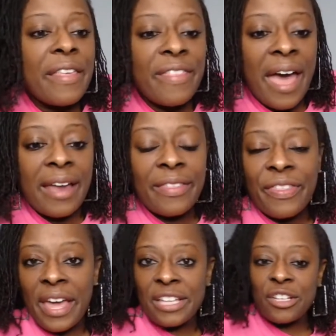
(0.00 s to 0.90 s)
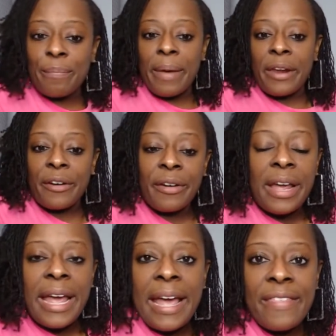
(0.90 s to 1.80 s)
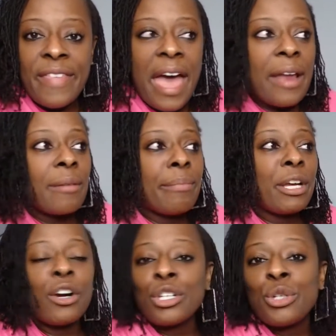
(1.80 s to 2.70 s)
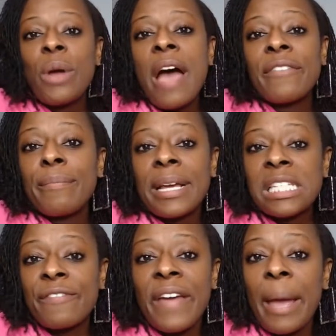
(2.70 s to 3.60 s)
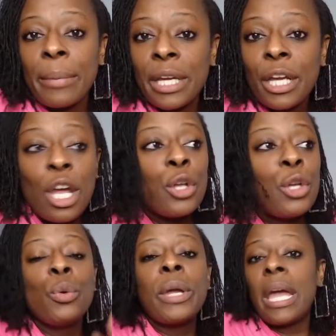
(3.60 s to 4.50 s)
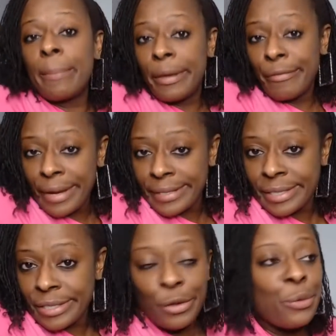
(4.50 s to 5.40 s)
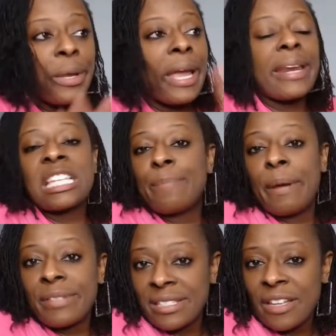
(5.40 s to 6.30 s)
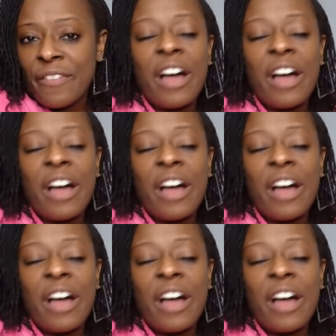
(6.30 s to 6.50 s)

that things are better and that because you have a mixed family, you can't be racist or you can't experience this stuff.